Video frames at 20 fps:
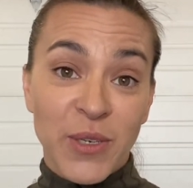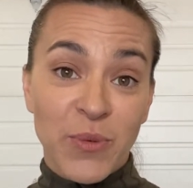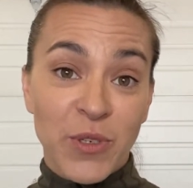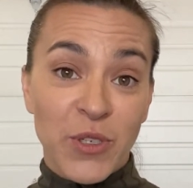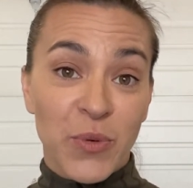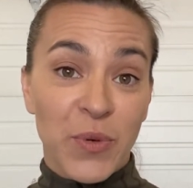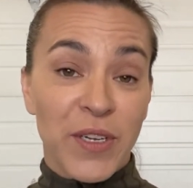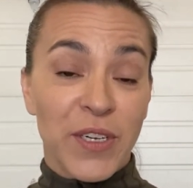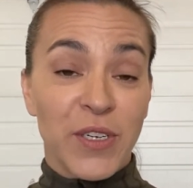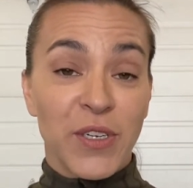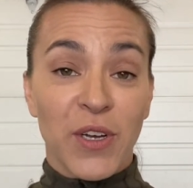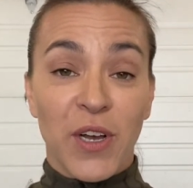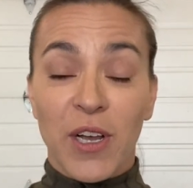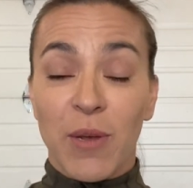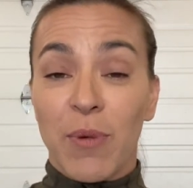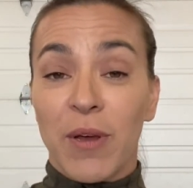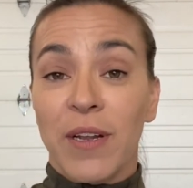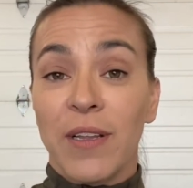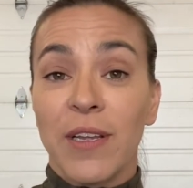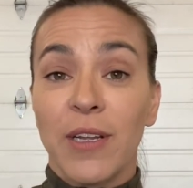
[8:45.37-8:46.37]
which we're going to talk
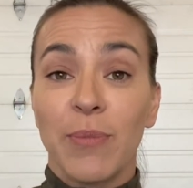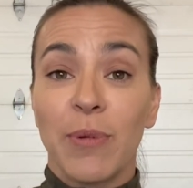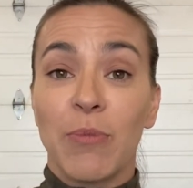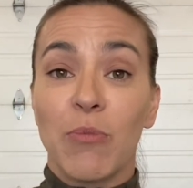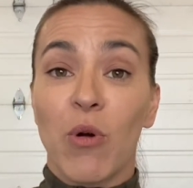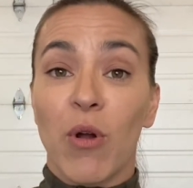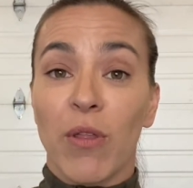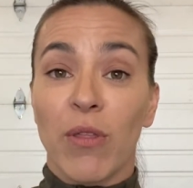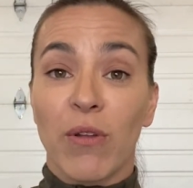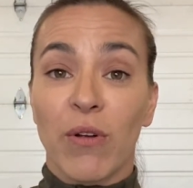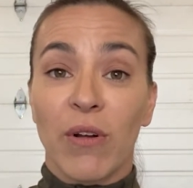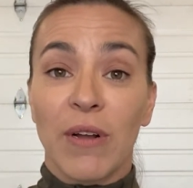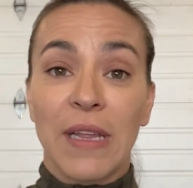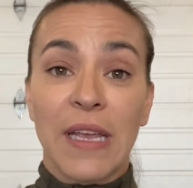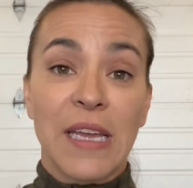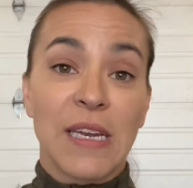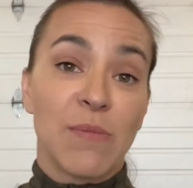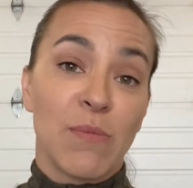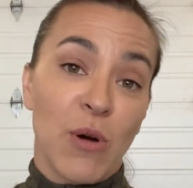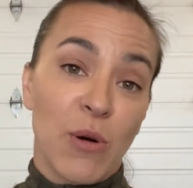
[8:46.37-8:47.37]
about a little bit more thoroughly
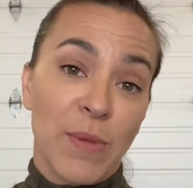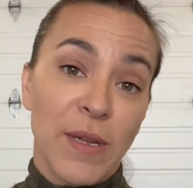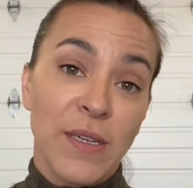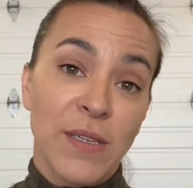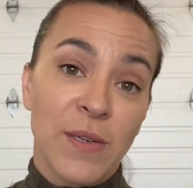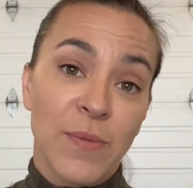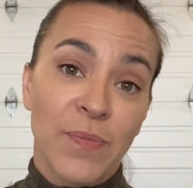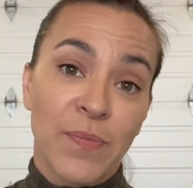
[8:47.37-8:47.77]
in a moment.